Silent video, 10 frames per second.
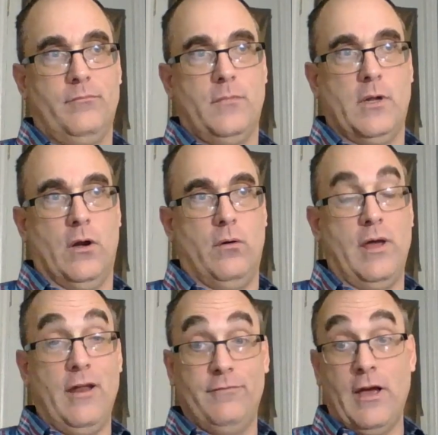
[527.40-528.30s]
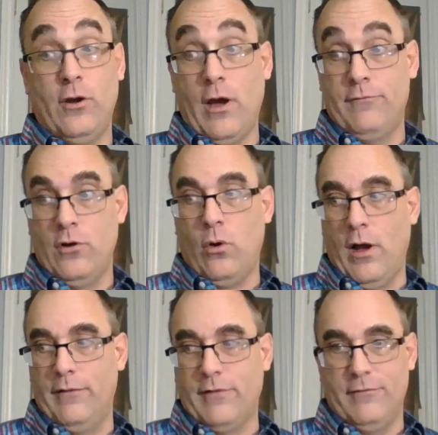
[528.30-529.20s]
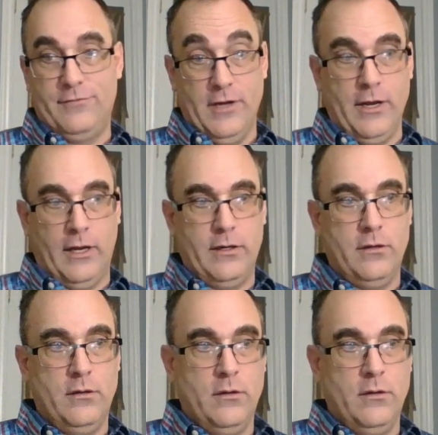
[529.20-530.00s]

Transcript: You know, and I've, I know I know I've, I've done it.